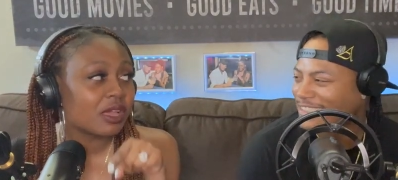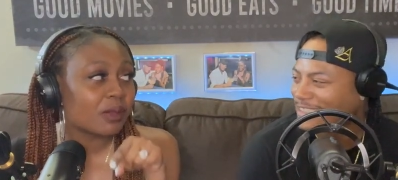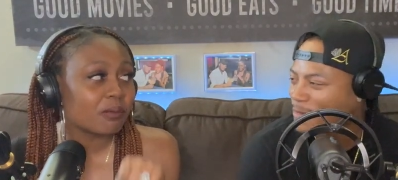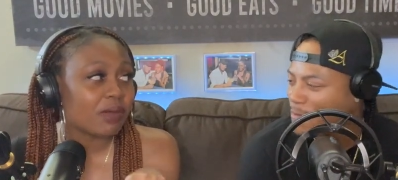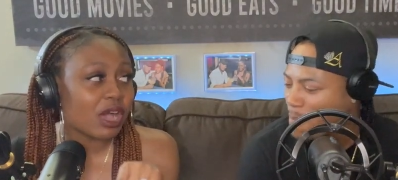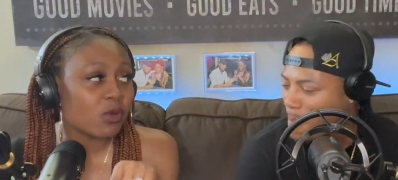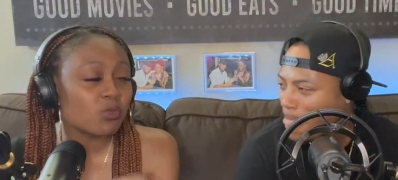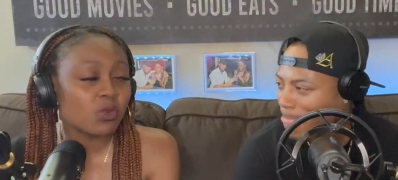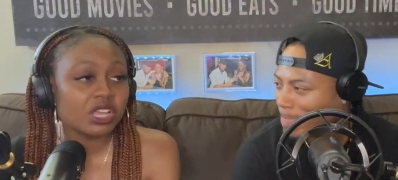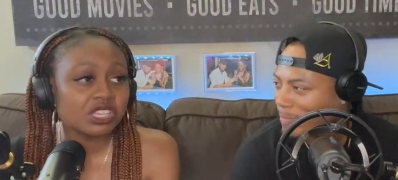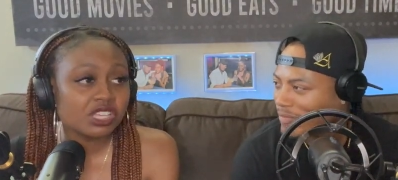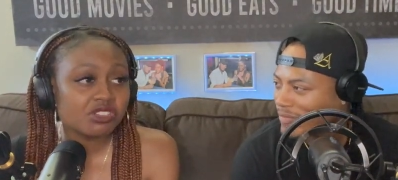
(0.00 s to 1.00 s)
Speaker 1: my
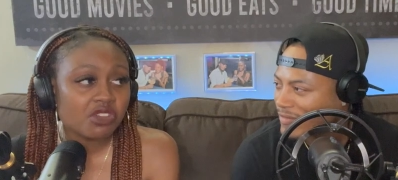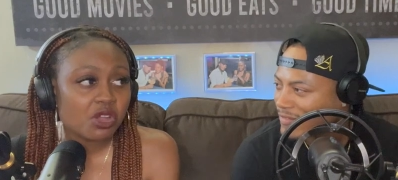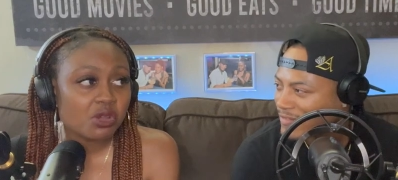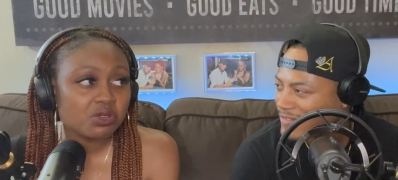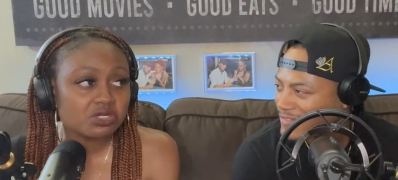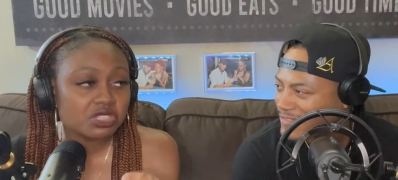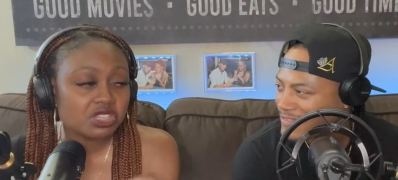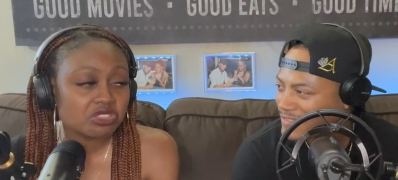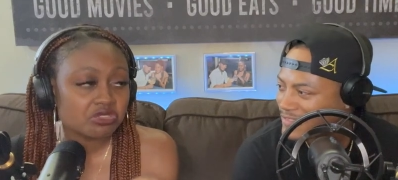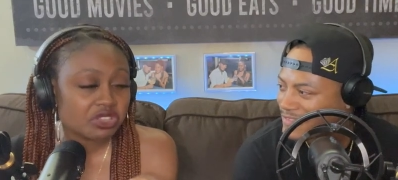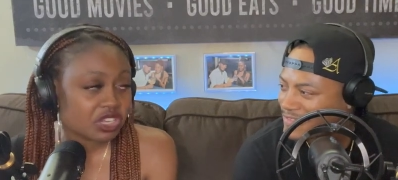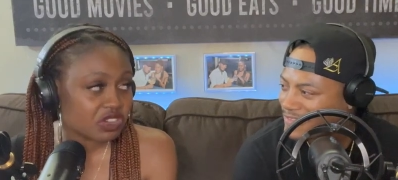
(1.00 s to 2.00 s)
one year old to a
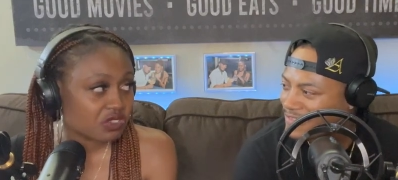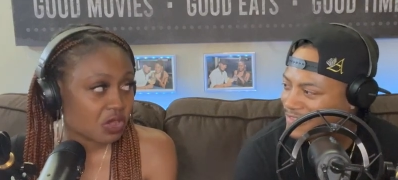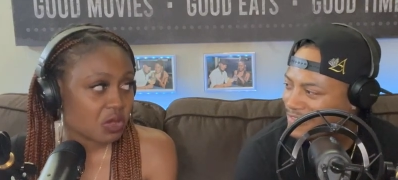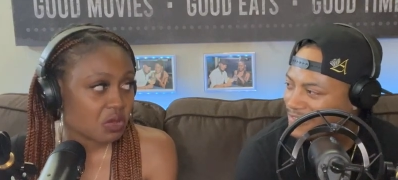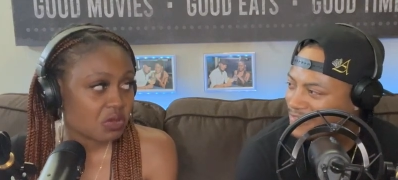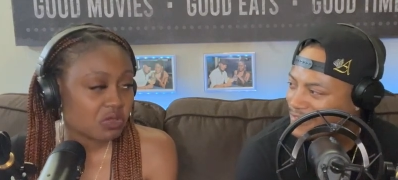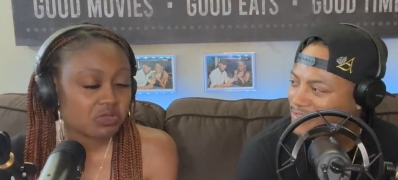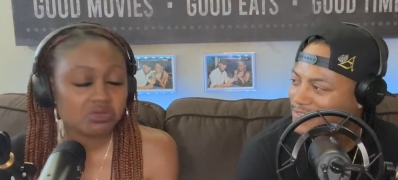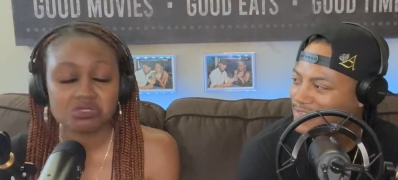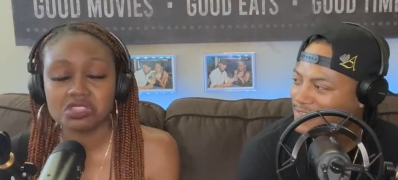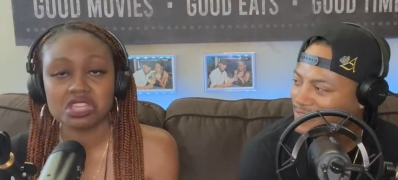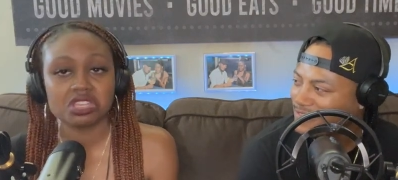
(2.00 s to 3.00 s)
three year old,
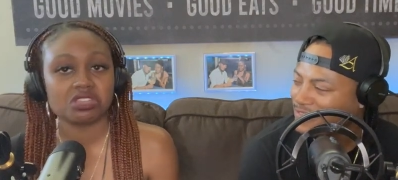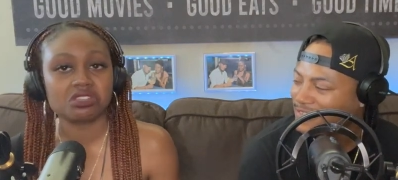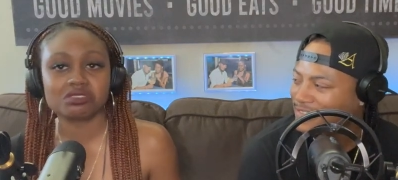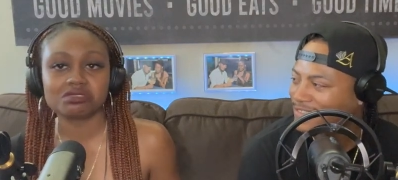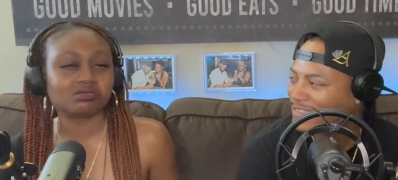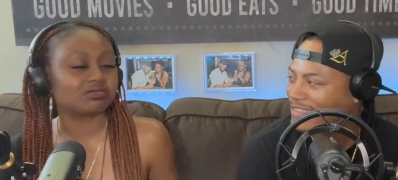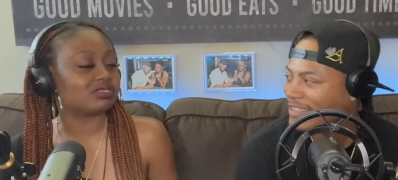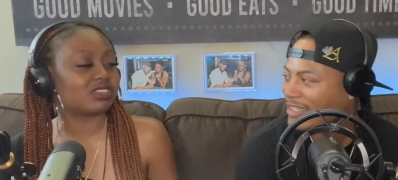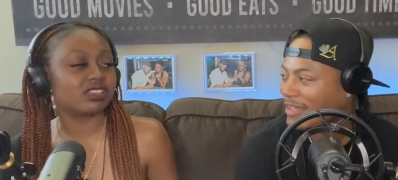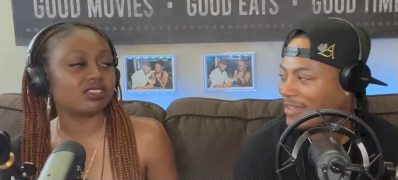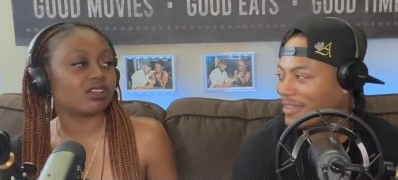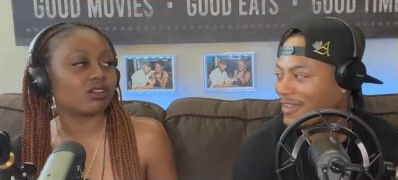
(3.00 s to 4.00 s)
then
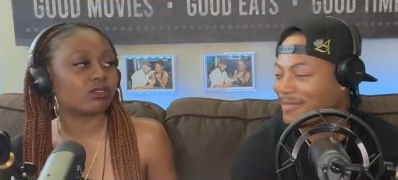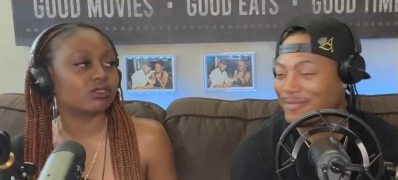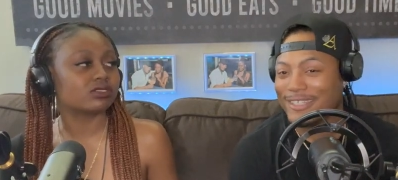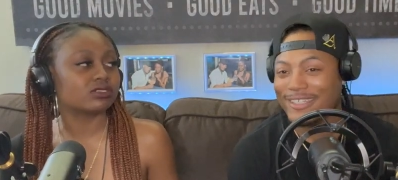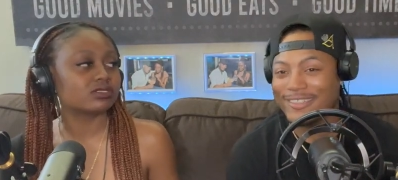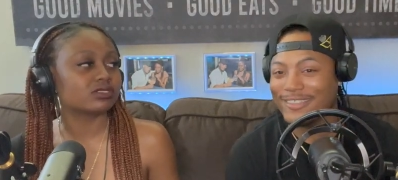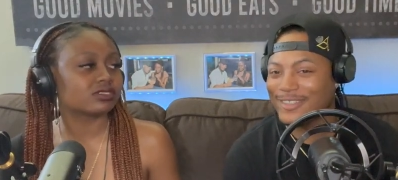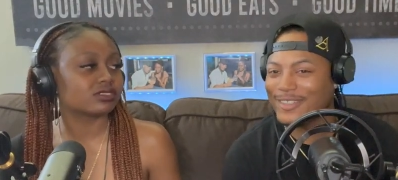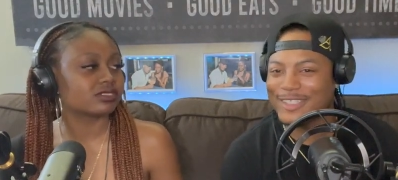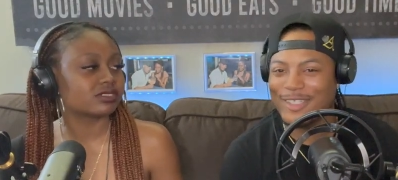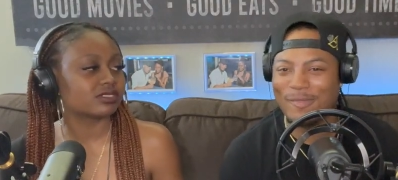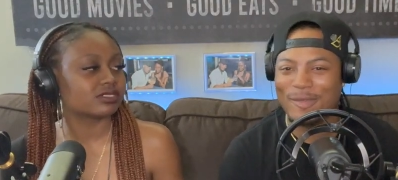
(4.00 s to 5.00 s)
then no.
Speaker 2: I'm telling you,
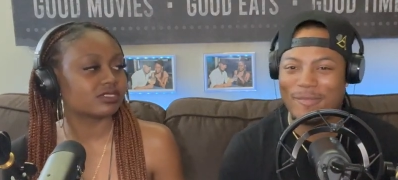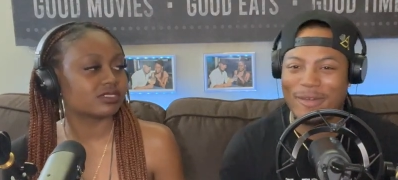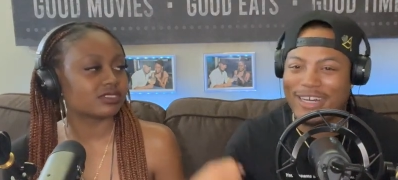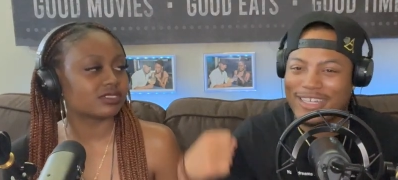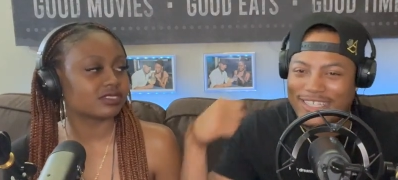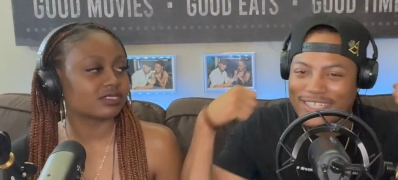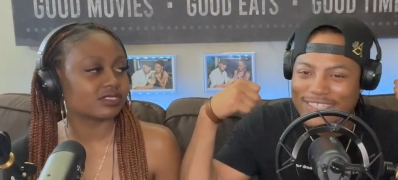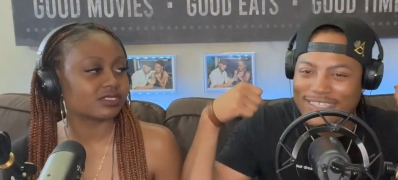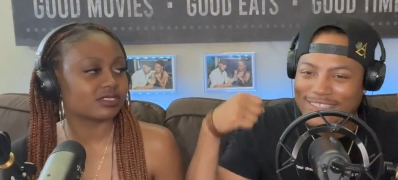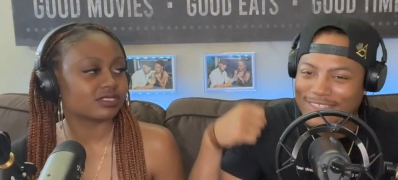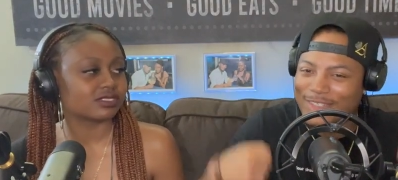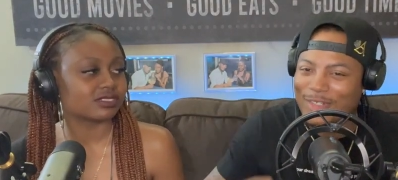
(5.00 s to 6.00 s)
it's gonna be my
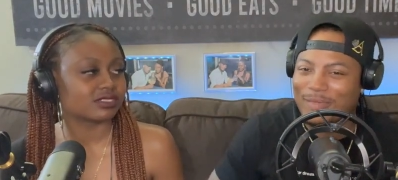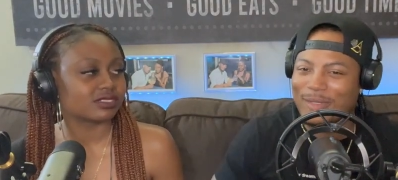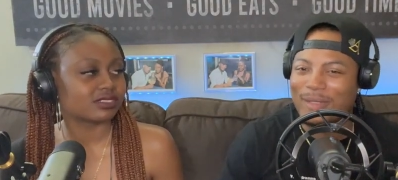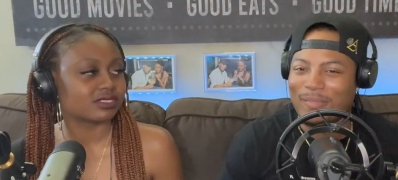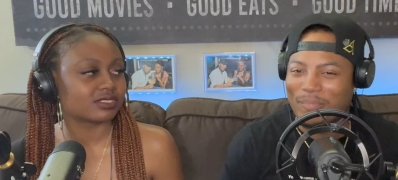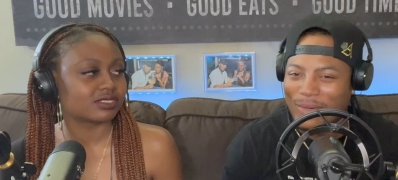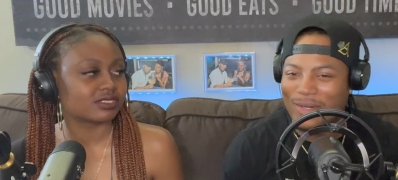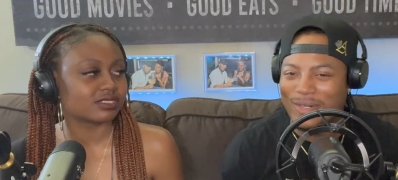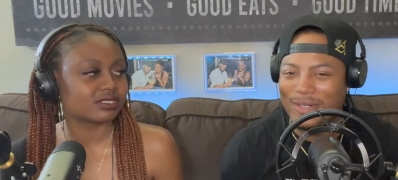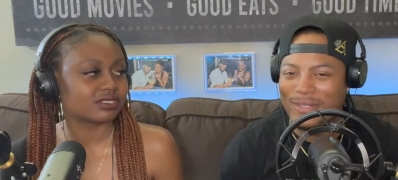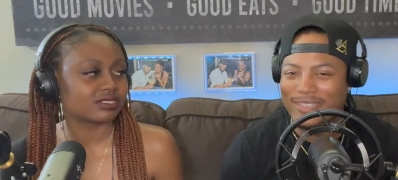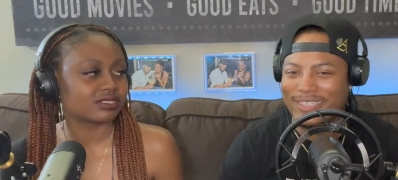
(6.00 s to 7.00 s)
kids. They're gonna be
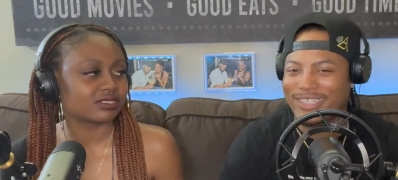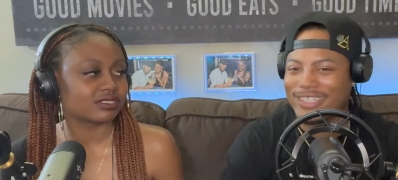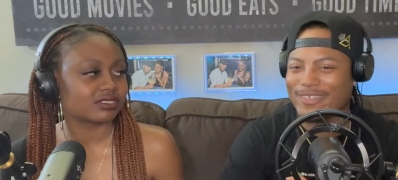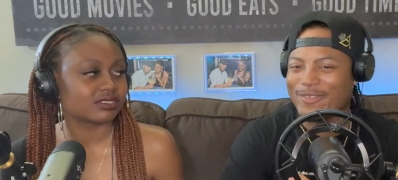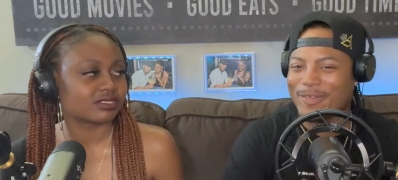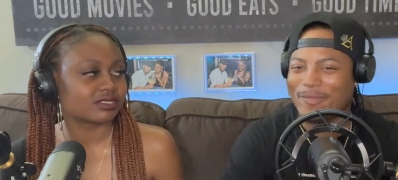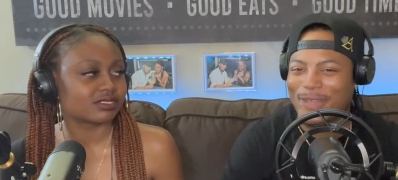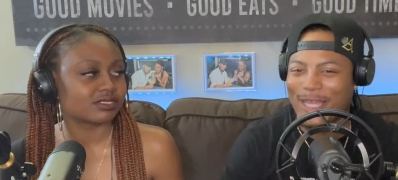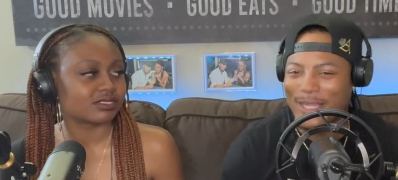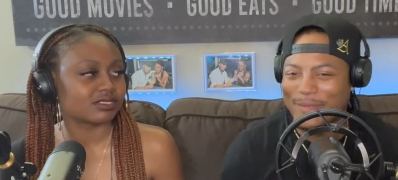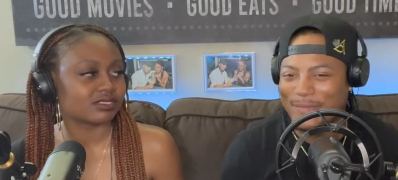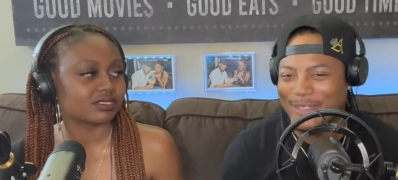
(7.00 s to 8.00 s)
born with, with
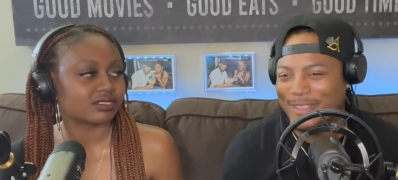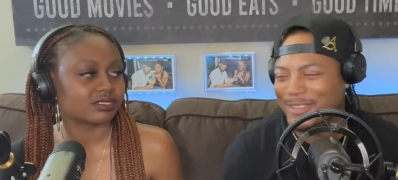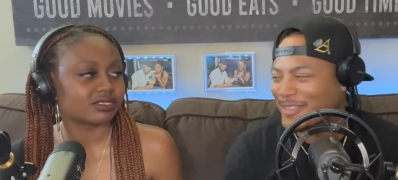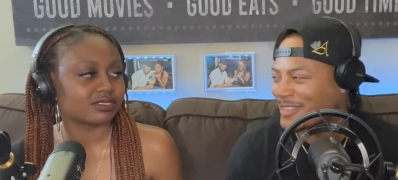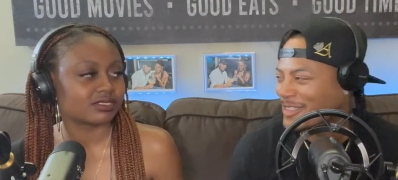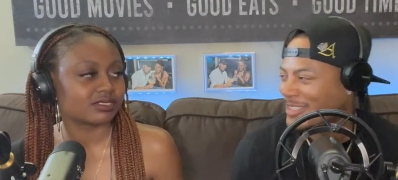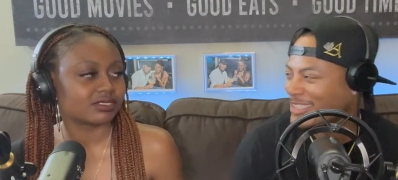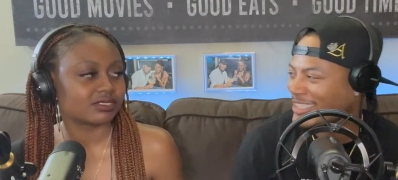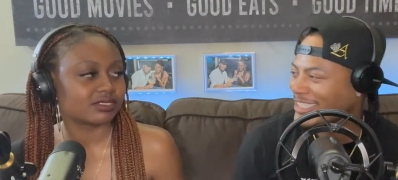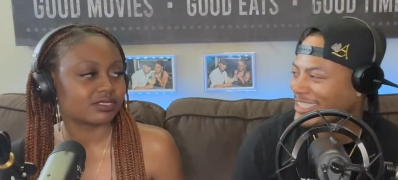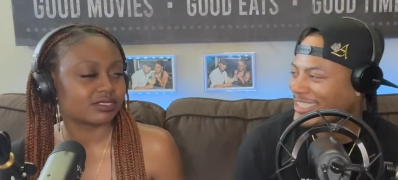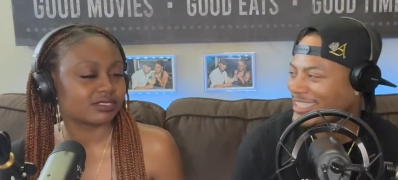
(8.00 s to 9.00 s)
mad muscles.
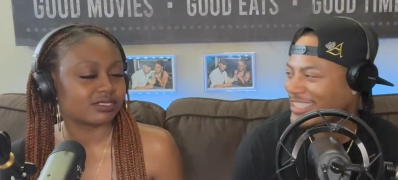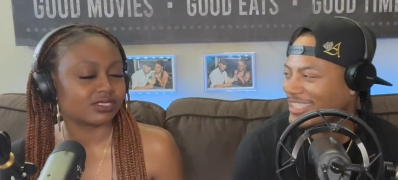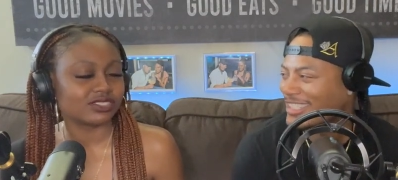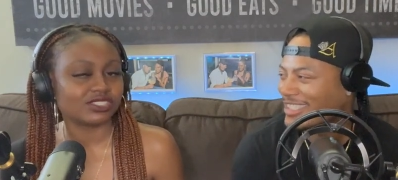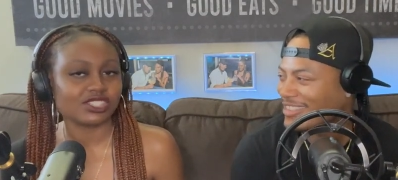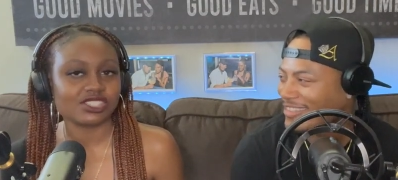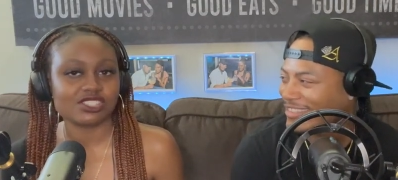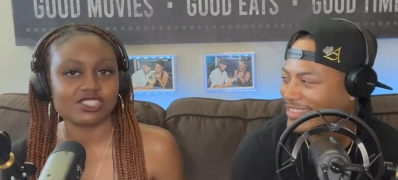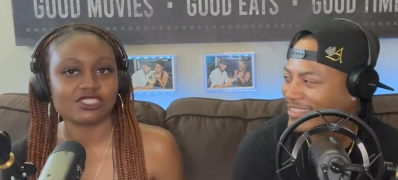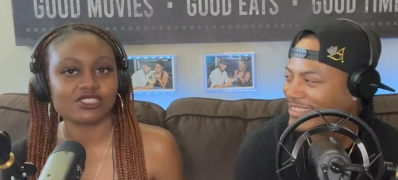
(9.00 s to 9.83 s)
Speaker 1: Jesus